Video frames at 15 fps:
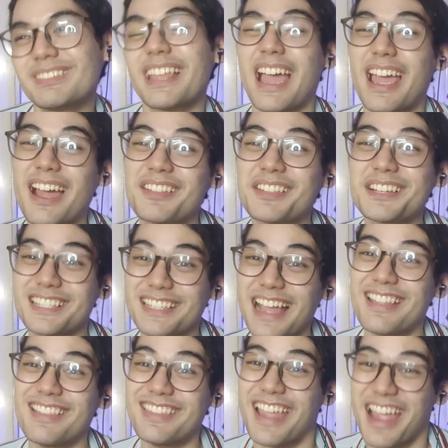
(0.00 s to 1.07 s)
I
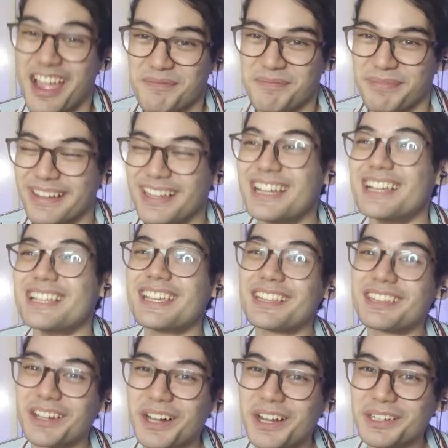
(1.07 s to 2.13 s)
understand them.
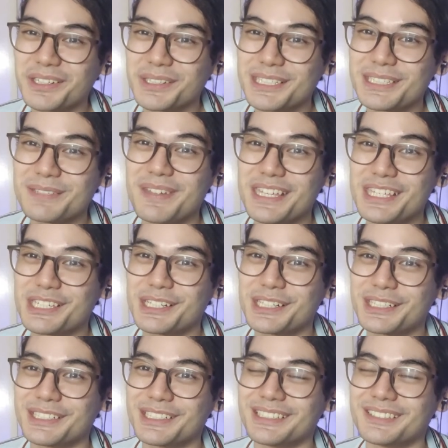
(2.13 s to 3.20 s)
Si Taurus,
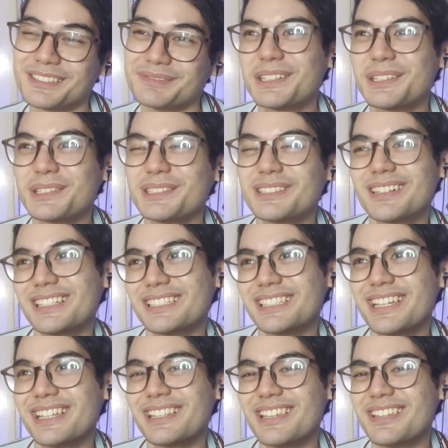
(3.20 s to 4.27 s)
medyo, siguro
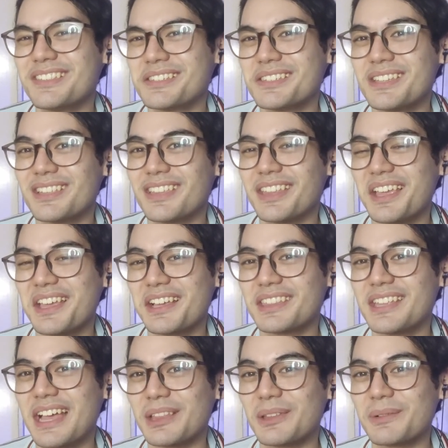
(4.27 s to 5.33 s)
kasi he doesn't
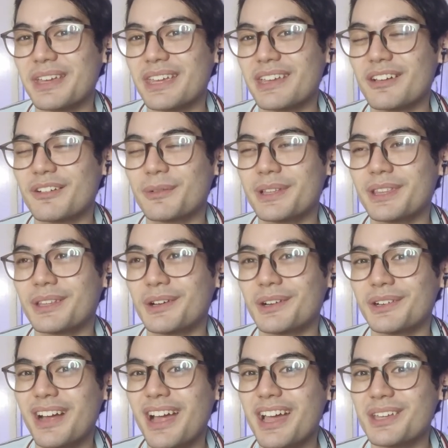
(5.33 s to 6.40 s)
think that way with
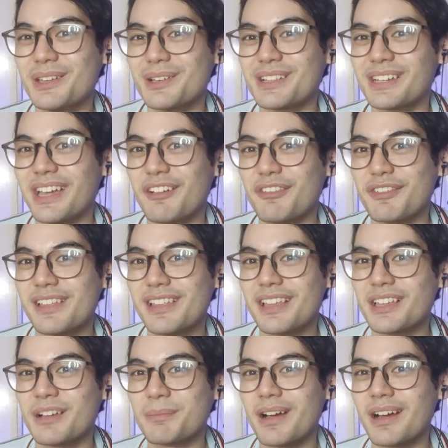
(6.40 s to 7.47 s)
Orion, kaya
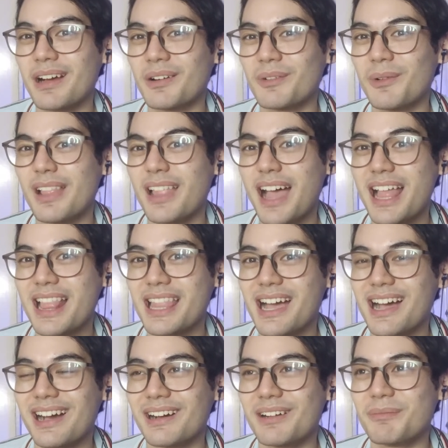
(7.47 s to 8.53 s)
feeling niya parang wala
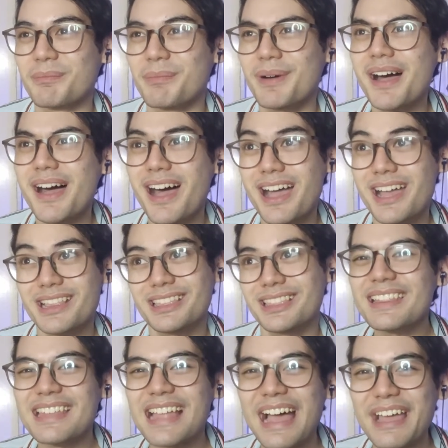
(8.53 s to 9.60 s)
lang. But,
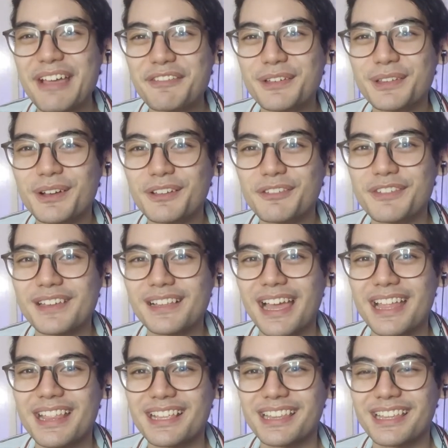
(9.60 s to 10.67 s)
kahit na, if you don't feel
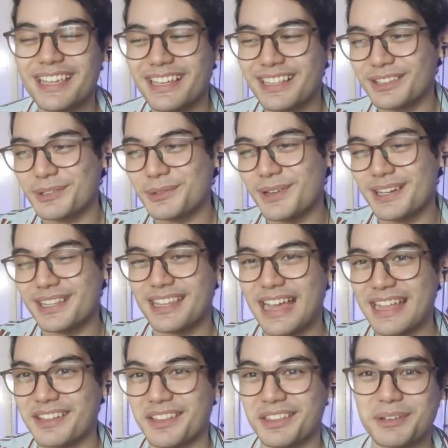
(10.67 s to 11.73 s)
anything toward
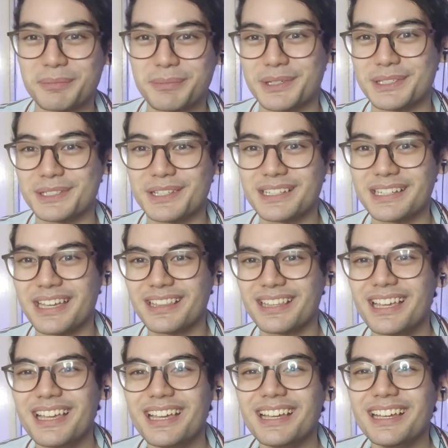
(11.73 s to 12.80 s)
that other person, kahit,